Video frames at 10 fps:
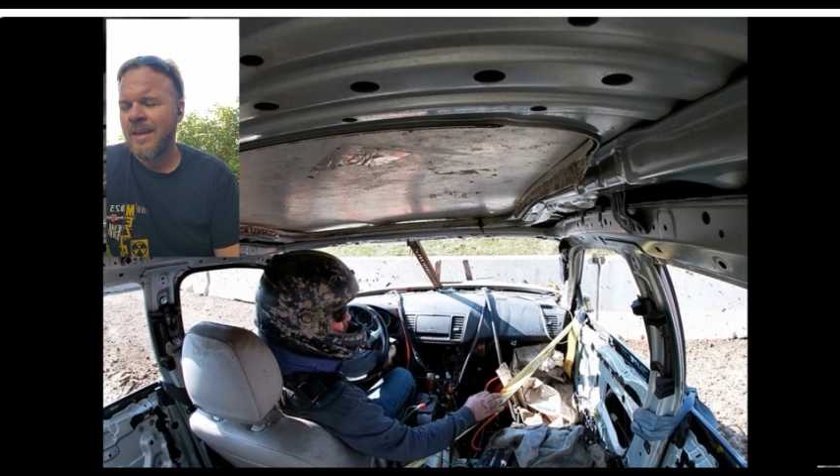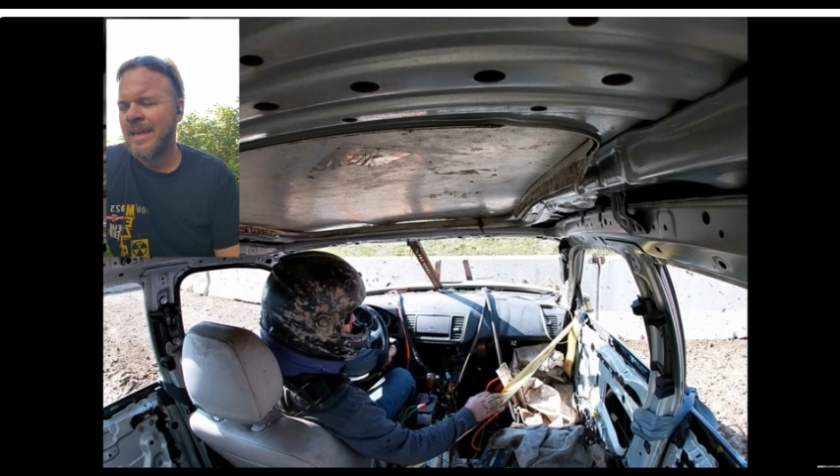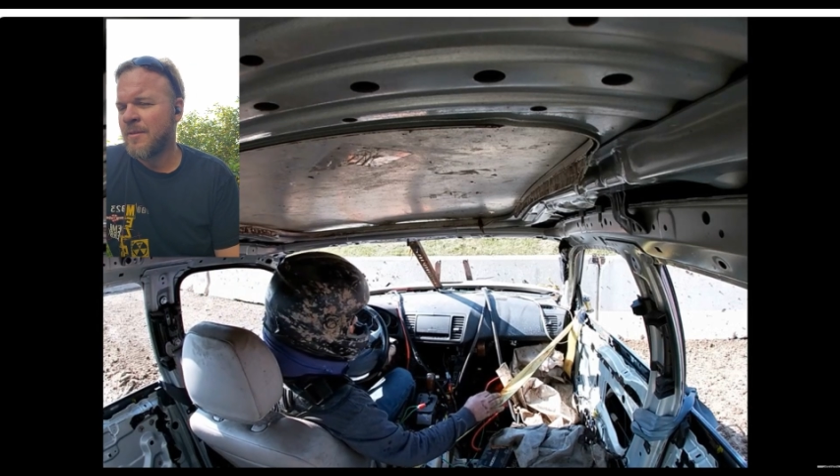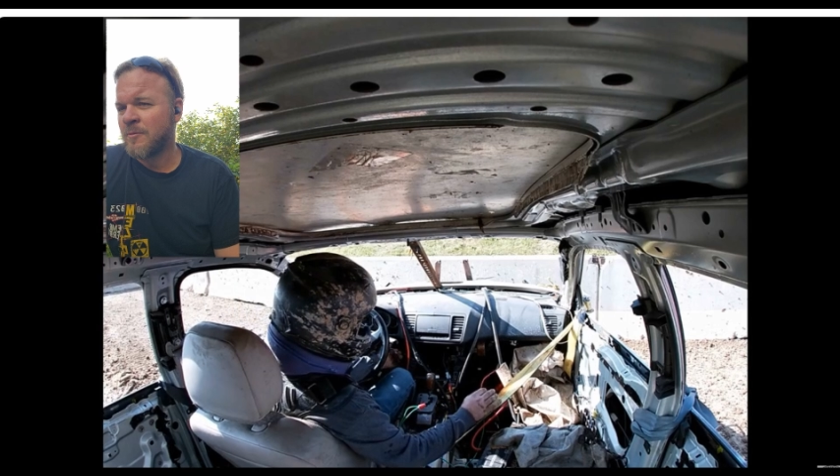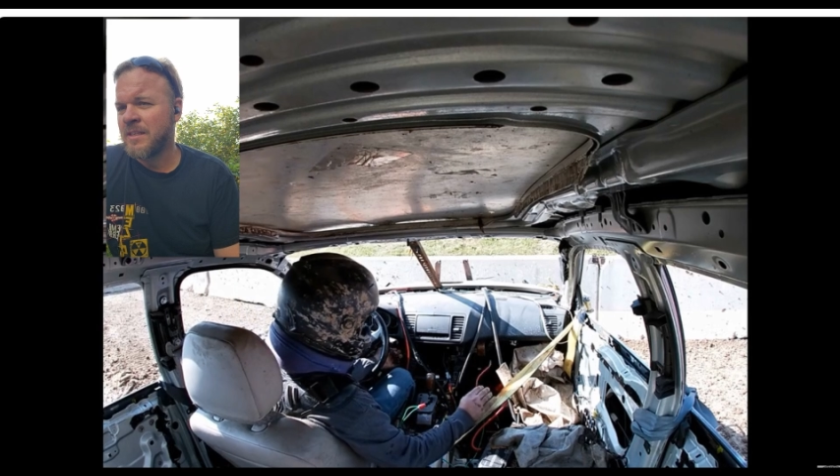
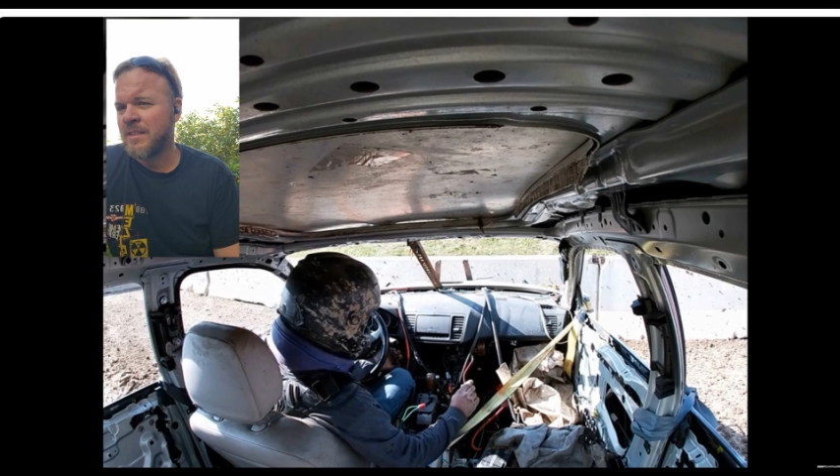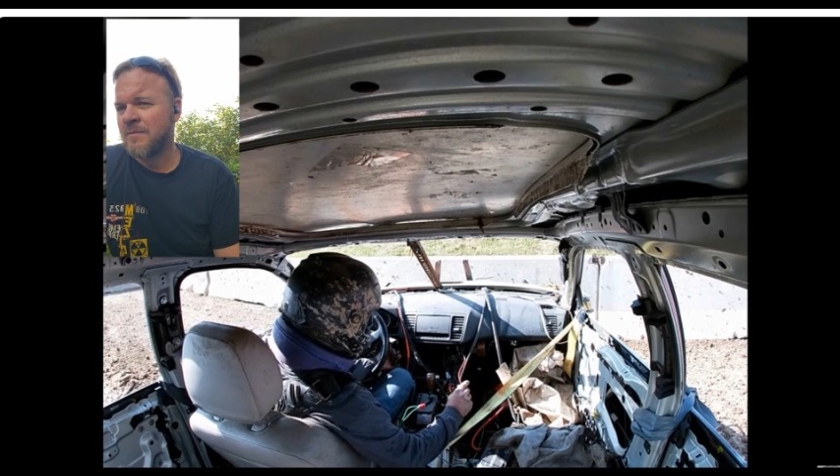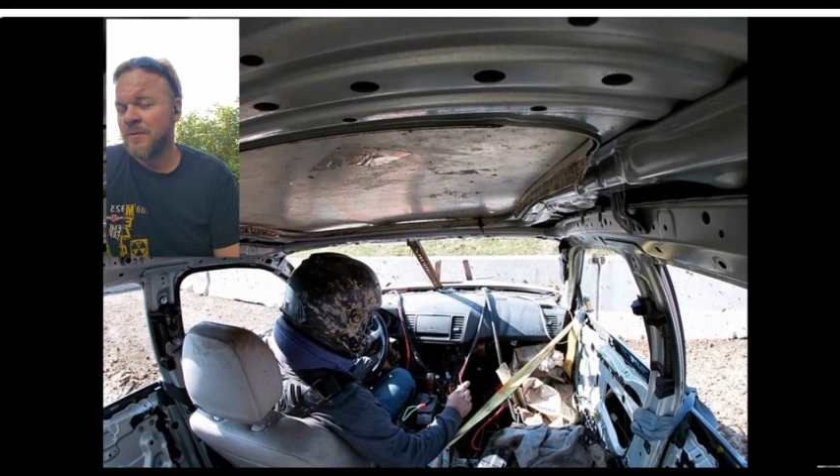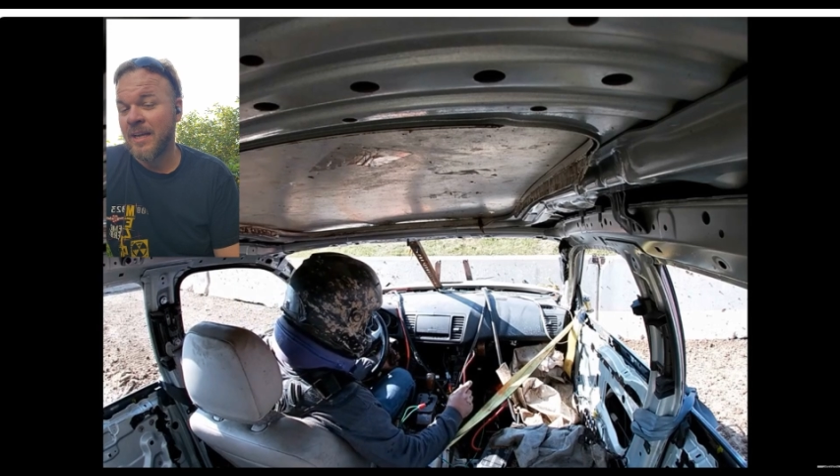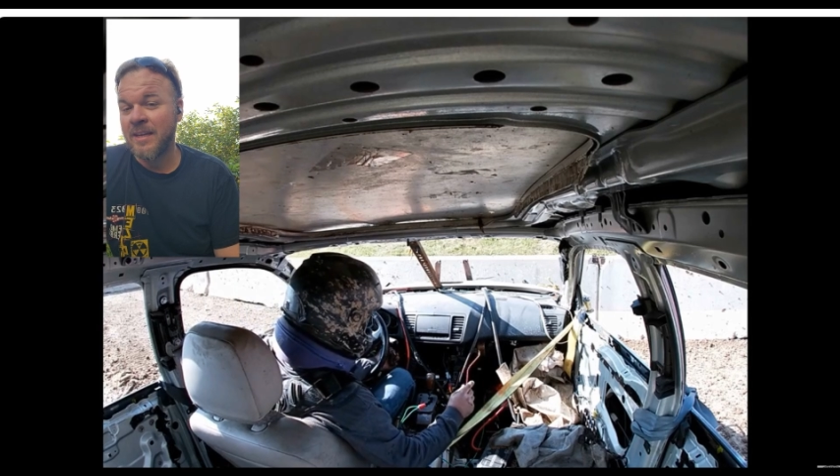and the reason
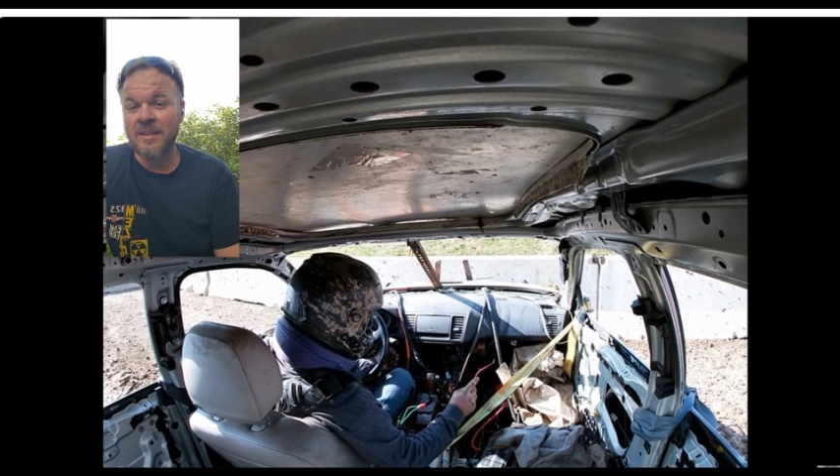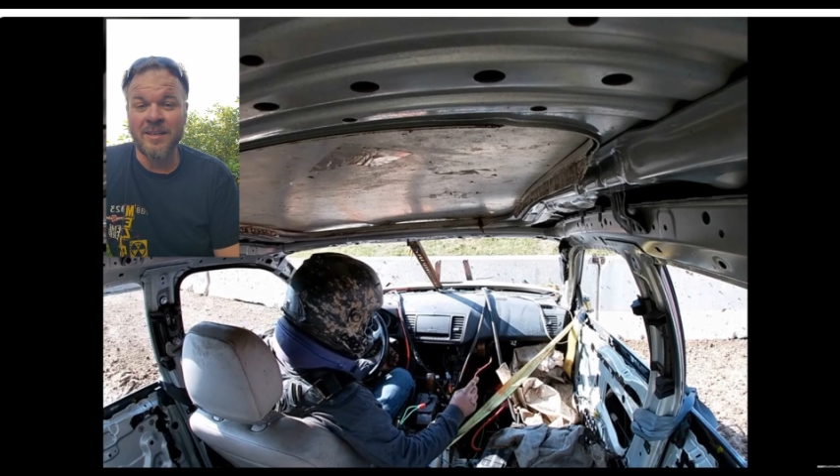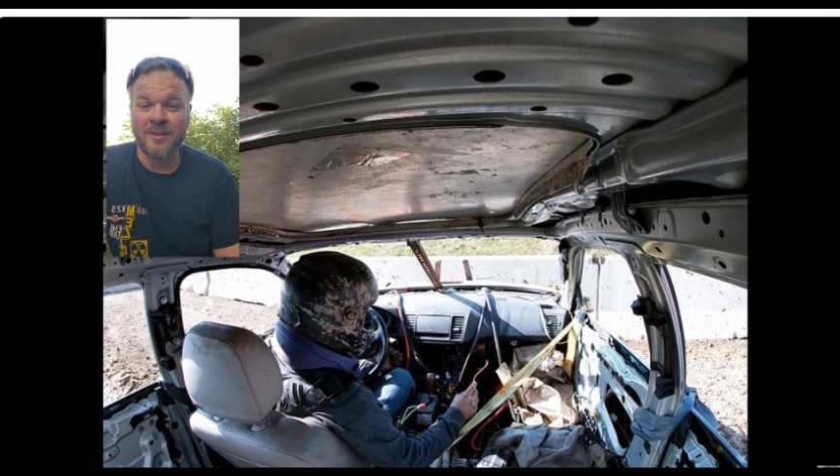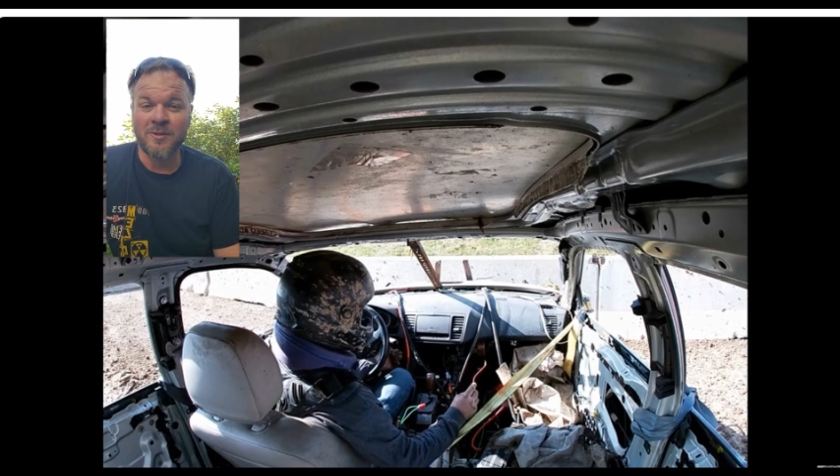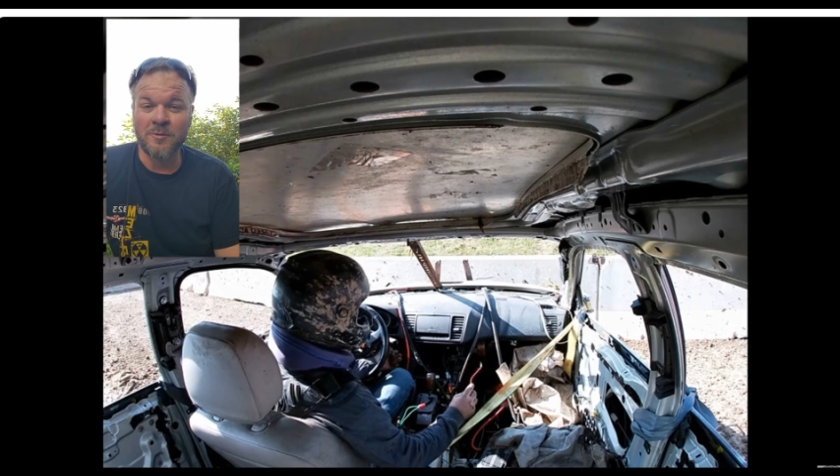for that is
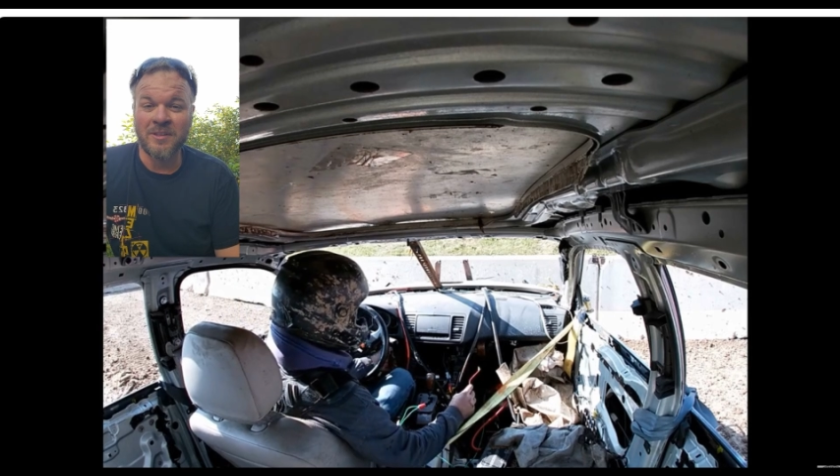I sold